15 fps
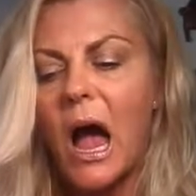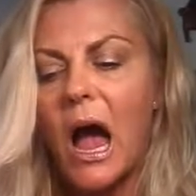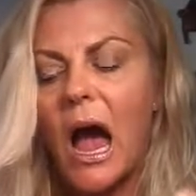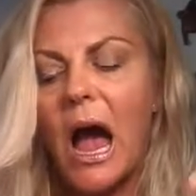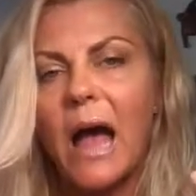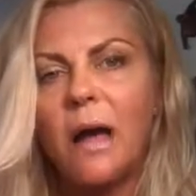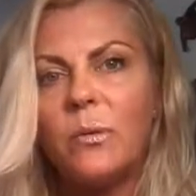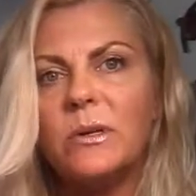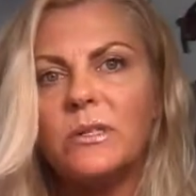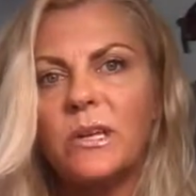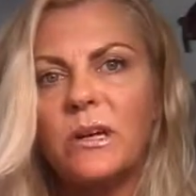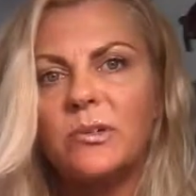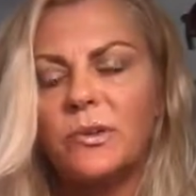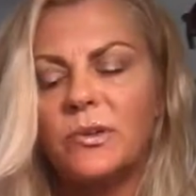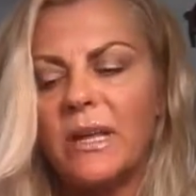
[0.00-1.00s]
I was
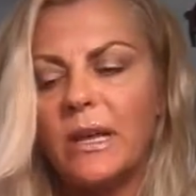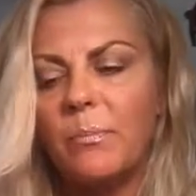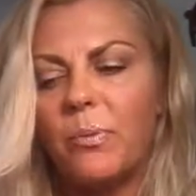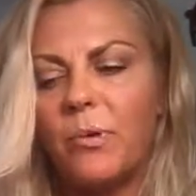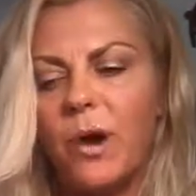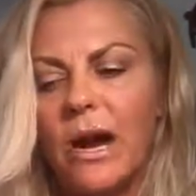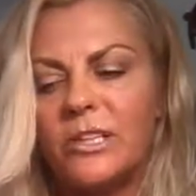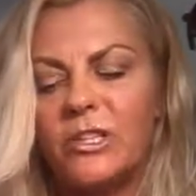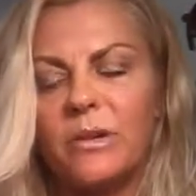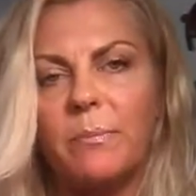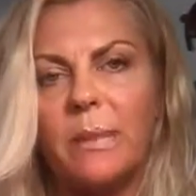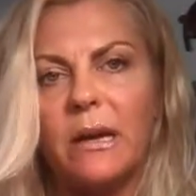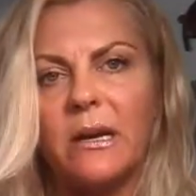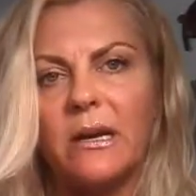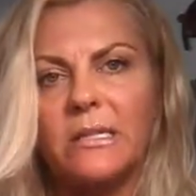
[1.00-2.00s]
under the impression
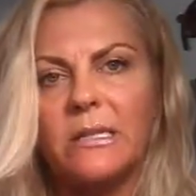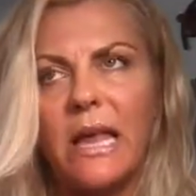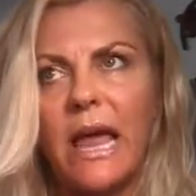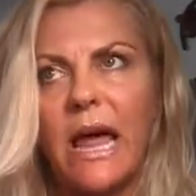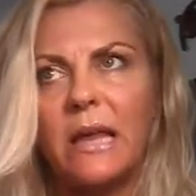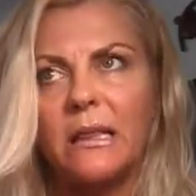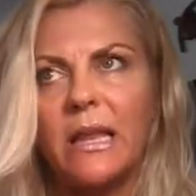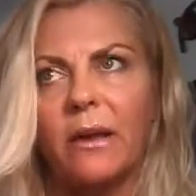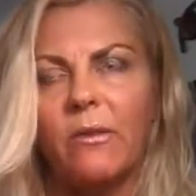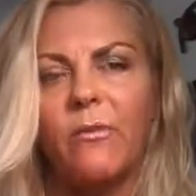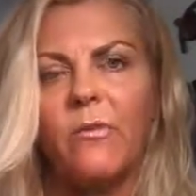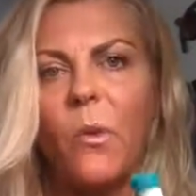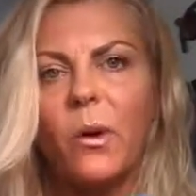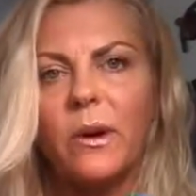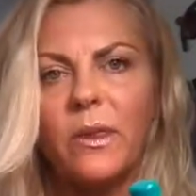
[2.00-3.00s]
because they had like
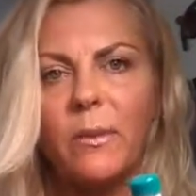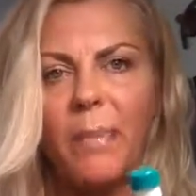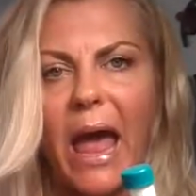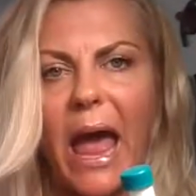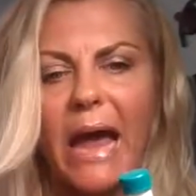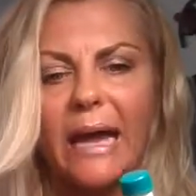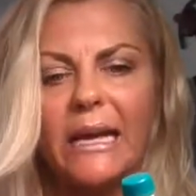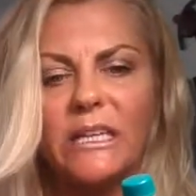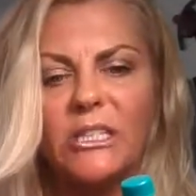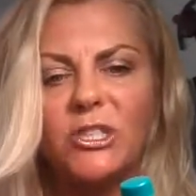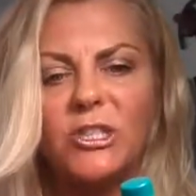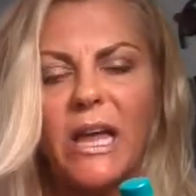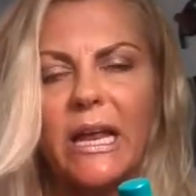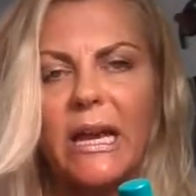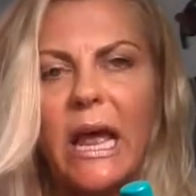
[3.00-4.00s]
four in the
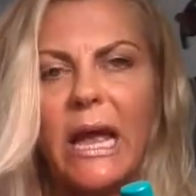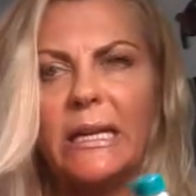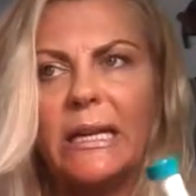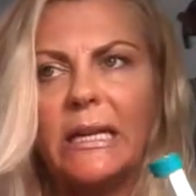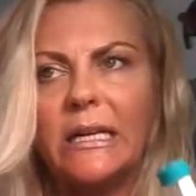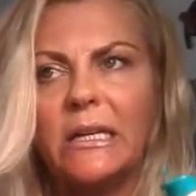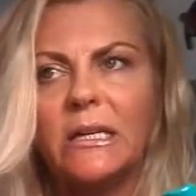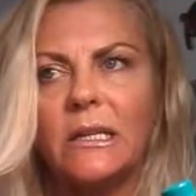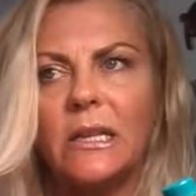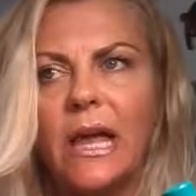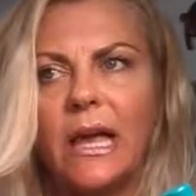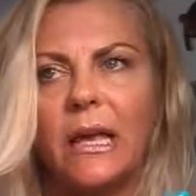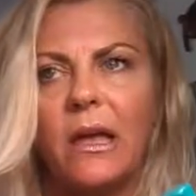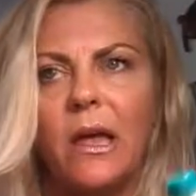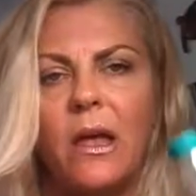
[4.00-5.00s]
package that I needed to
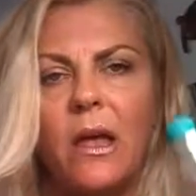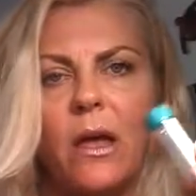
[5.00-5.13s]
like